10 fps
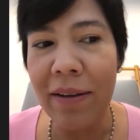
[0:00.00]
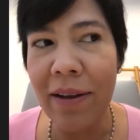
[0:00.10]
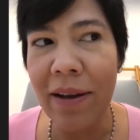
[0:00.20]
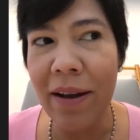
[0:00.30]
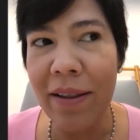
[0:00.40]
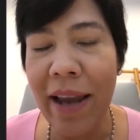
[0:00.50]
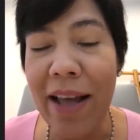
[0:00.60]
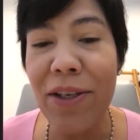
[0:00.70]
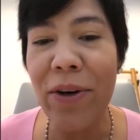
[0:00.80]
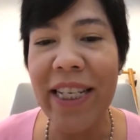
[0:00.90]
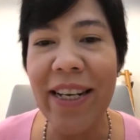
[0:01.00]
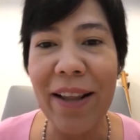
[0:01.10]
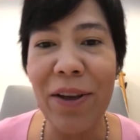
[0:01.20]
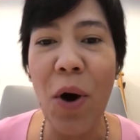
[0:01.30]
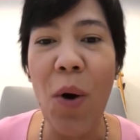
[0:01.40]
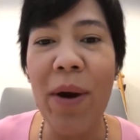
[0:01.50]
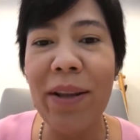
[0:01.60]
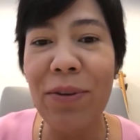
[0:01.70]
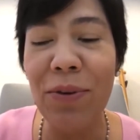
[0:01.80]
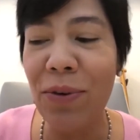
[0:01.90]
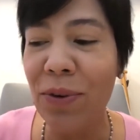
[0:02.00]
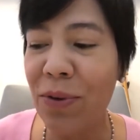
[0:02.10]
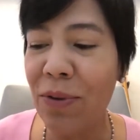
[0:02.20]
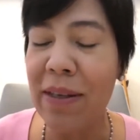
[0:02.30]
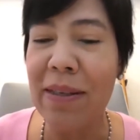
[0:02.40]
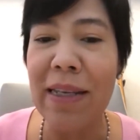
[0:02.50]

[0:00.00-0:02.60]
the the answer is not going to to the,